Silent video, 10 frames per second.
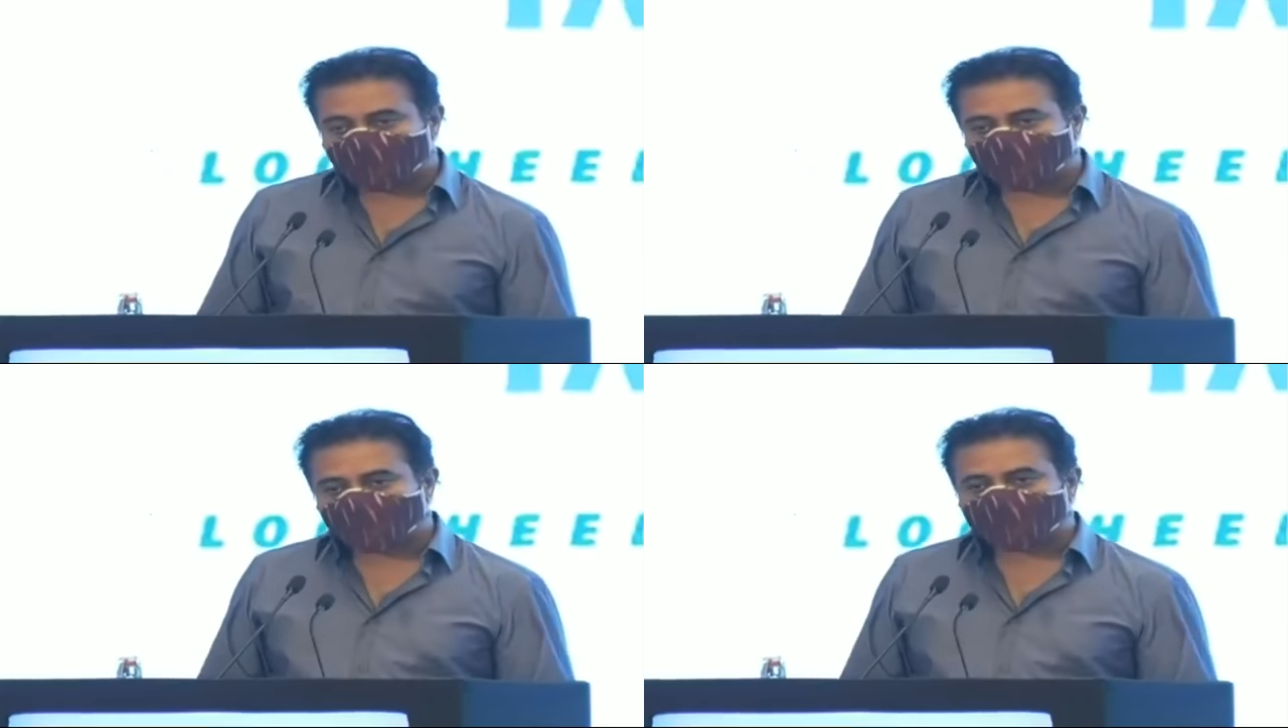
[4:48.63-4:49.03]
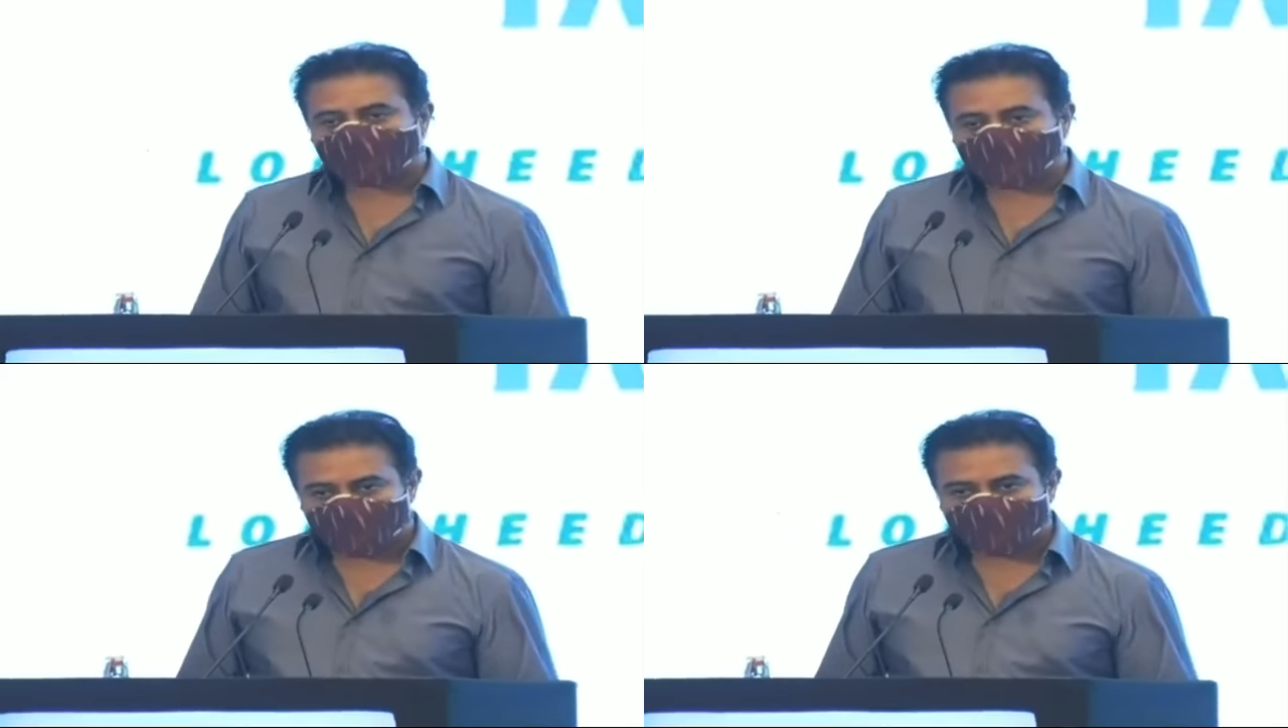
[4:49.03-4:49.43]
during the
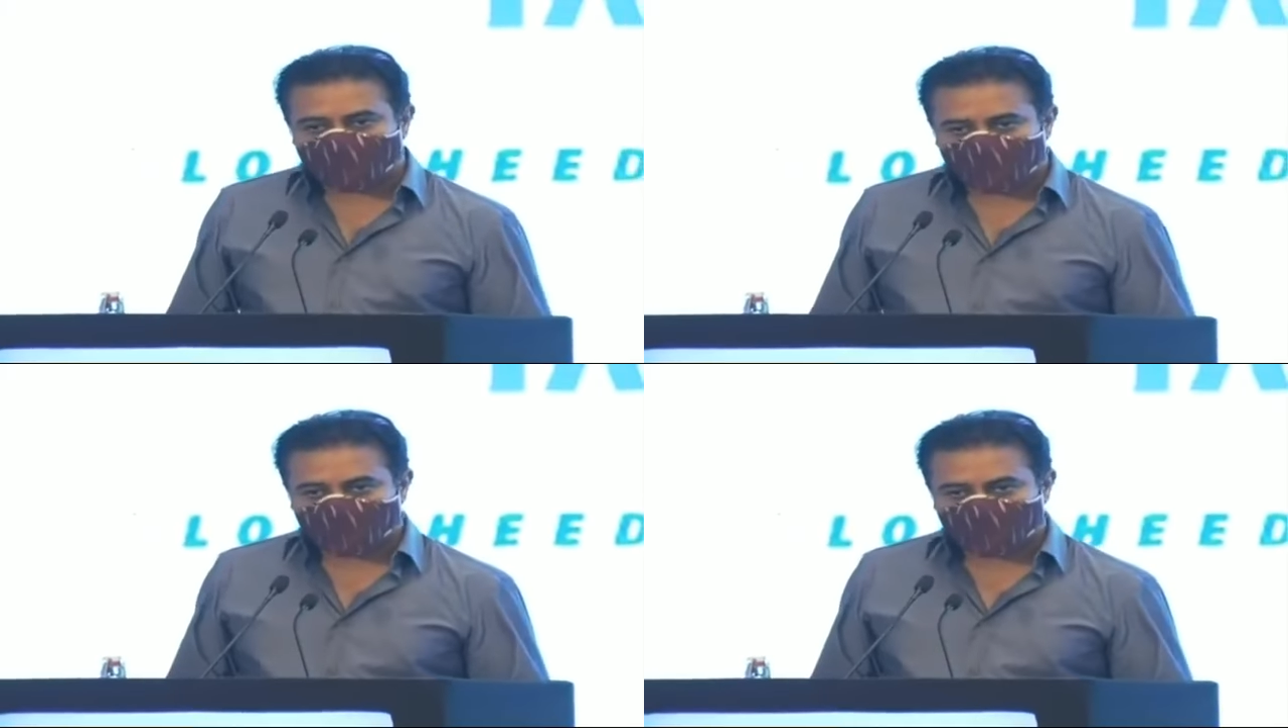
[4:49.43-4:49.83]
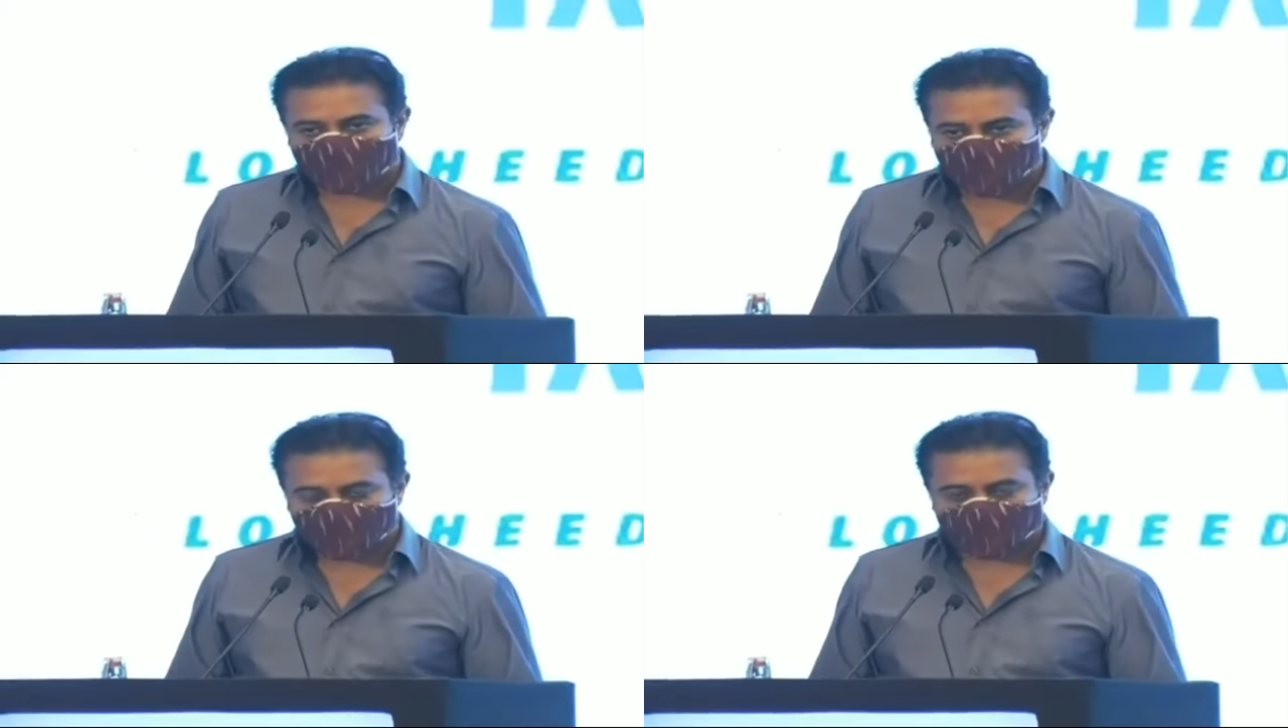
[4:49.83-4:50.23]

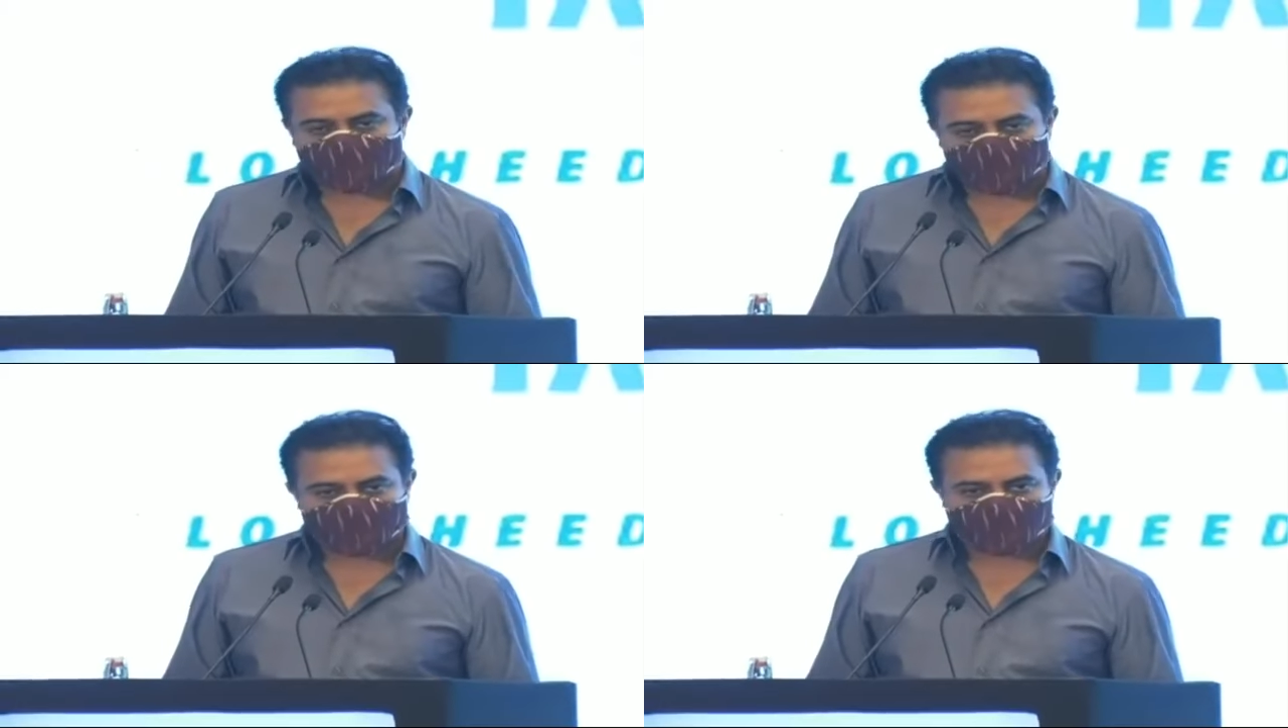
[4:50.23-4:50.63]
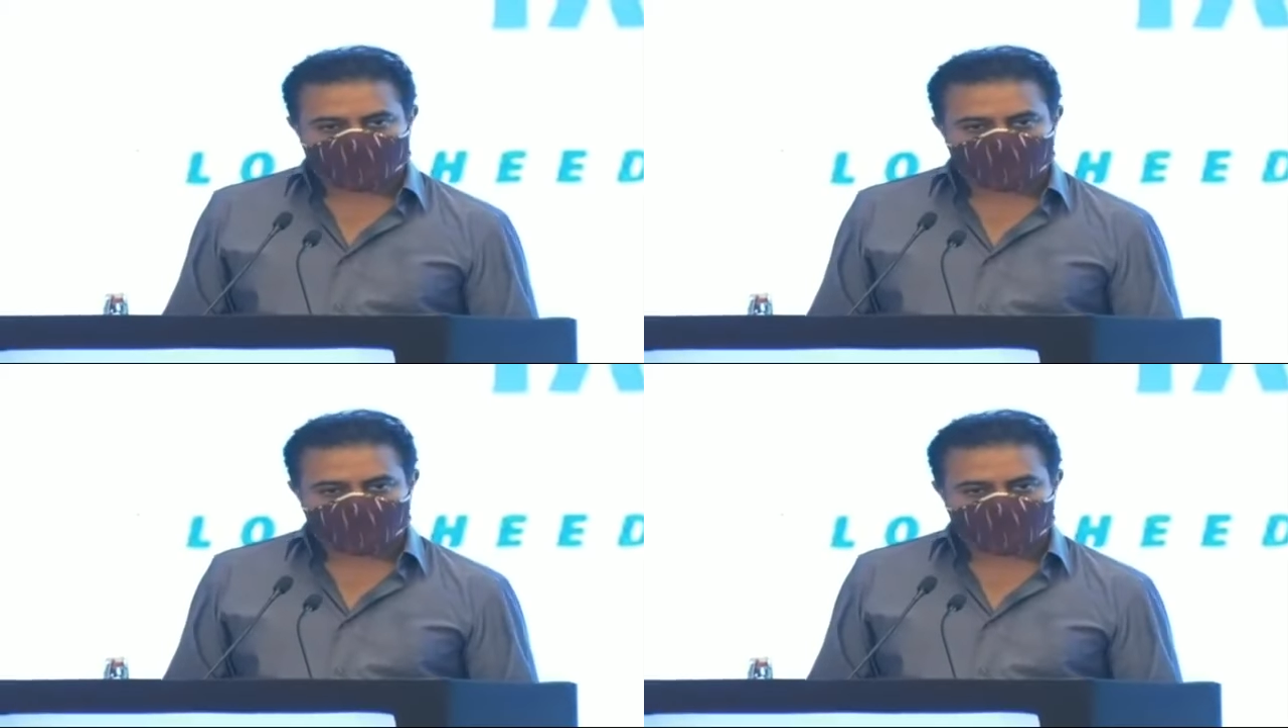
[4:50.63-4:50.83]
COVID-19 pandemic,